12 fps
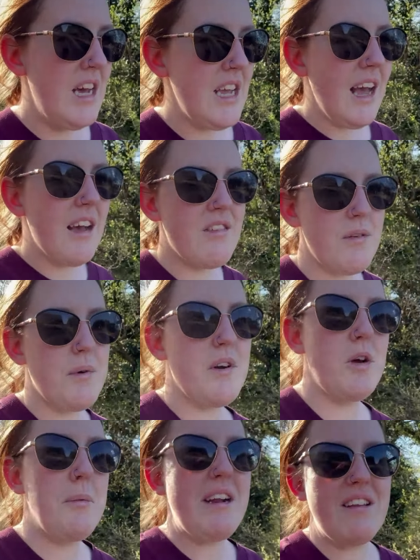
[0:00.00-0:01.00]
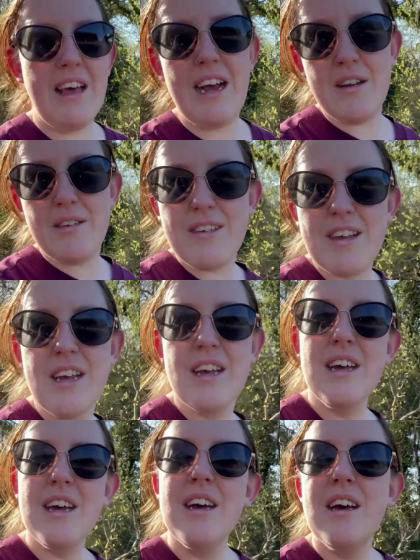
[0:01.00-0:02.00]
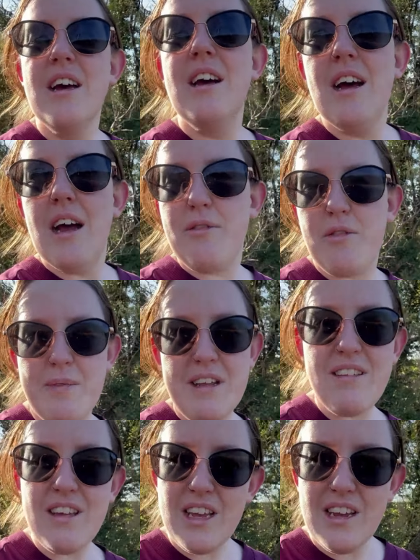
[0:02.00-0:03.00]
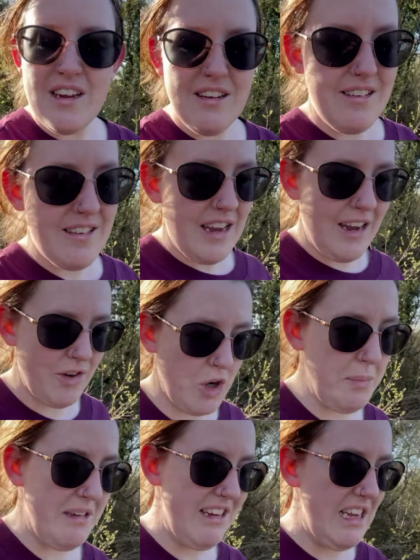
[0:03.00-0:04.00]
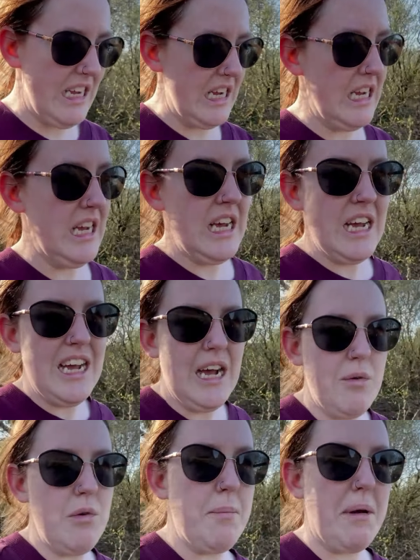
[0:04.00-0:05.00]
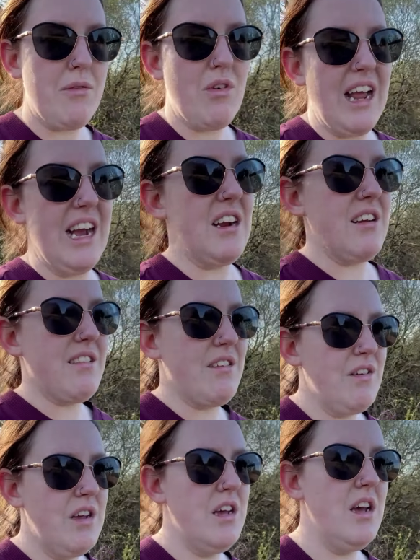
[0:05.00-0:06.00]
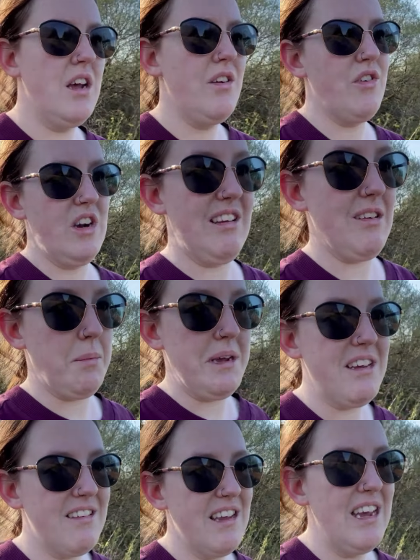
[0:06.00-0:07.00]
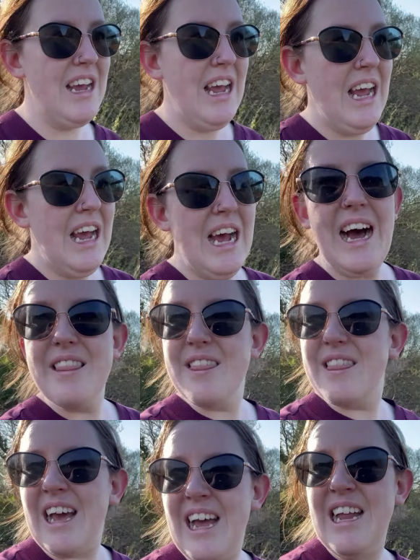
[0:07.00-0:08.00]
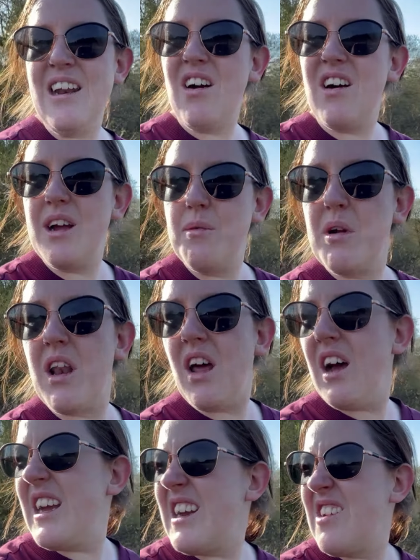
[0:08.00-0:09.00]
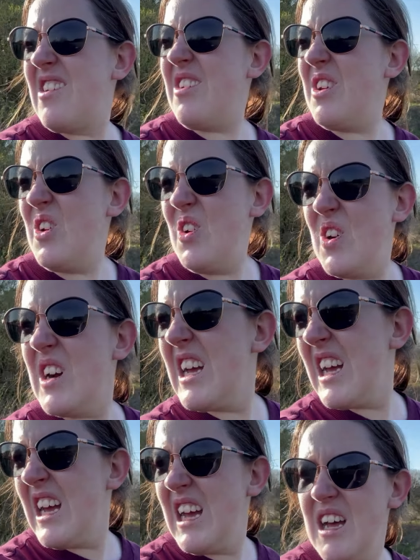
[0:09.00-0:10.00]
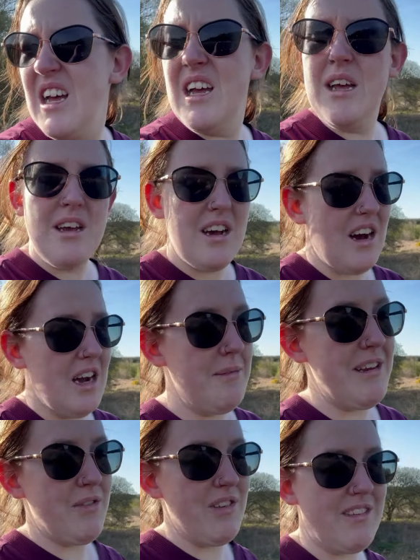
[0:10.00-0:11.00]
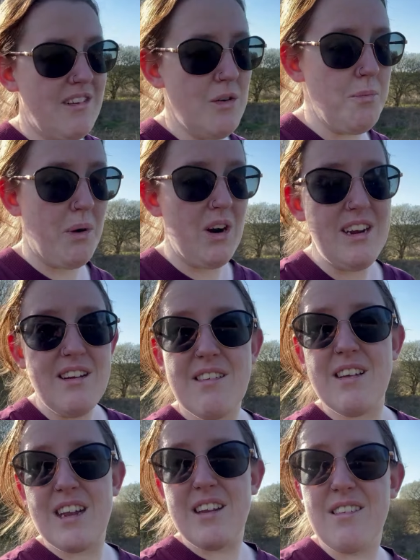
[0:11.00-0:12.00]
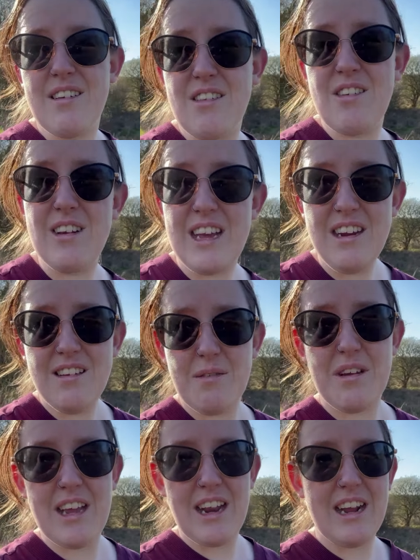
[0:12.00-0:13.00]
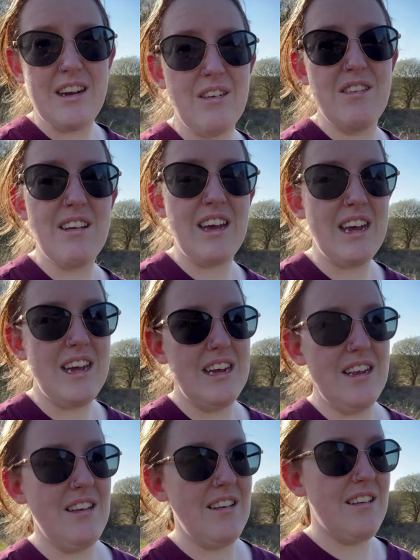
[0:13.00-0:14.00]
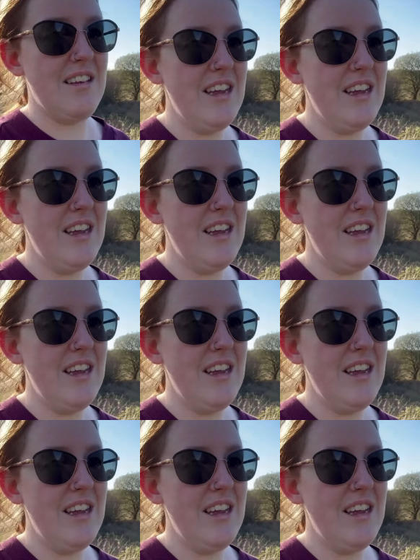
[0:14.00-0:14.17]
yeah, so we're going to go back to the house have something to eat, have a cup of tea, we might relax for a little bit. And then I would like to, I mean, if it's still bright and it's not too late, get out and